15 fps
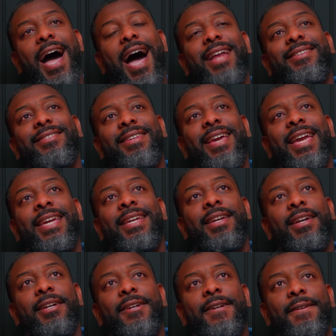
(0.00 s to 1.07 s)
I'd
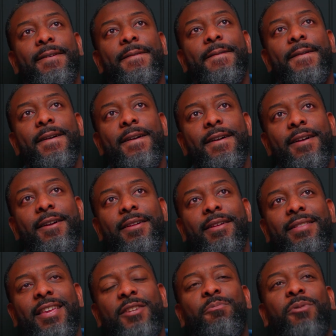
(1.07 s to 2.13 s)
say
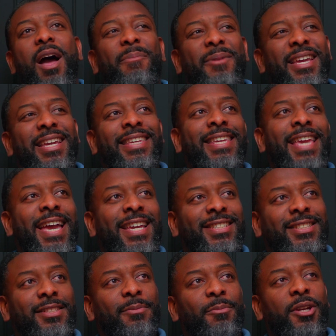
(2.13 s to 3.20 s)
that's probably a
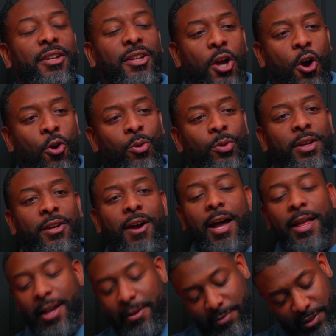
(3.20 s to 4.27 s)
yes, but a no.
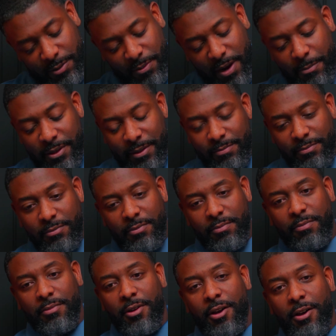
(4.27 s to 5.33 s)
It's probably
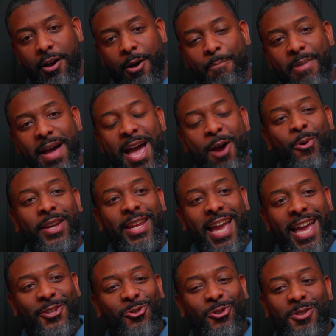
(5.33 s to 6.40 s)
a bad way to
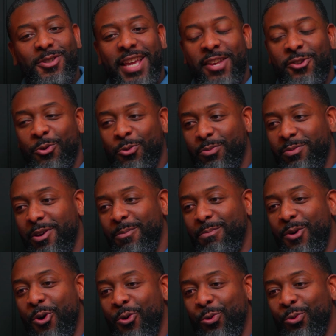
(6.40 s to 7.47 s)
answer this as a
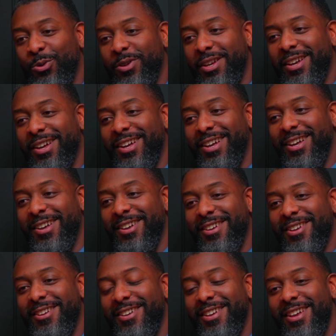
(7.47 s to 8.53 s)
mold
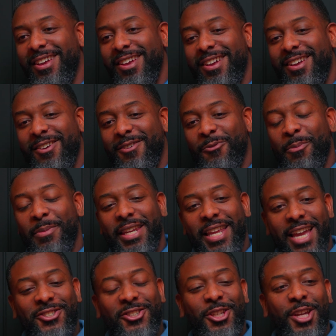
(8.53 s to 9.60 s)

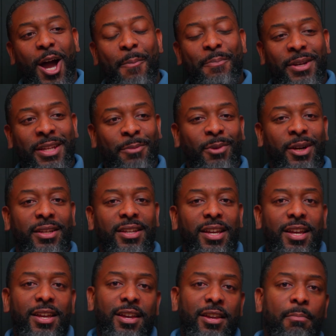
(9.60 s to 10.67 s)
remediation company, but
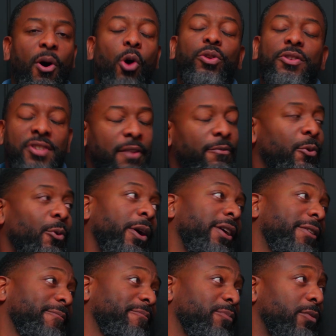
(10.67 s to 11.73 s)
mold is
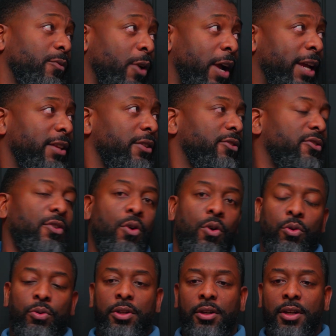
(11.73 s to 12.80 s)
everywhere, right?
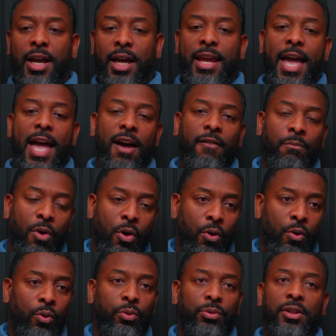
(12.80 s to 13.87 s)
So you're gonna have
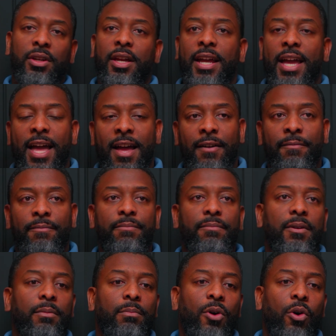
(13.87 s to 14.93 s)
mold. You're gonna have
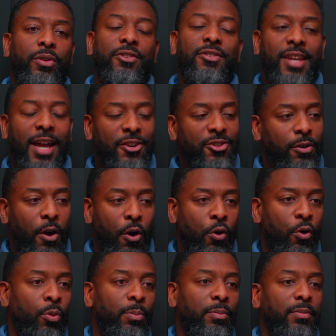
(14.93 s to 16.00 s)
mold inside your
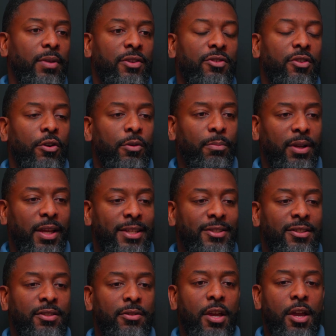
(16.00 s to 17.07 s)
home in certain
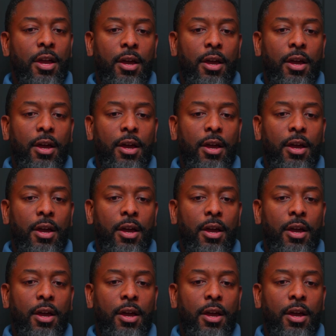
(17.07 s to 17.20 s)
places.